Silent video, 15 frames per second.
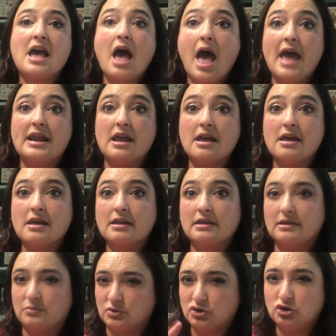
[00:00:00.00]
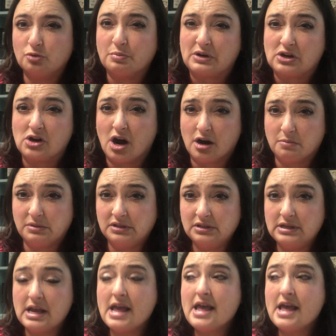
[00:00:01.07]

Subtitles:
and it was super garbled,